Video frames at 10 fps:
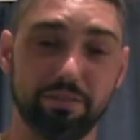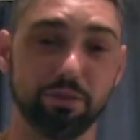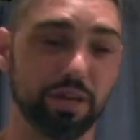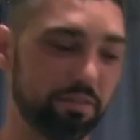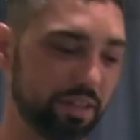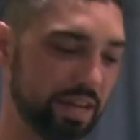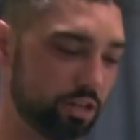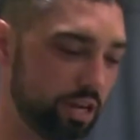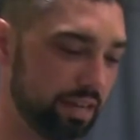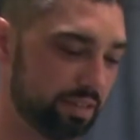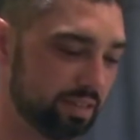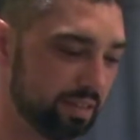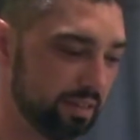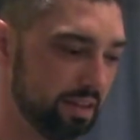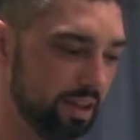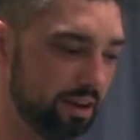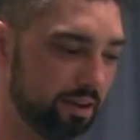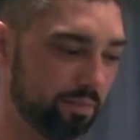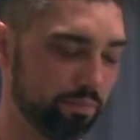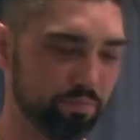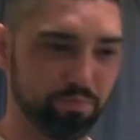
if you're given that chance. Um,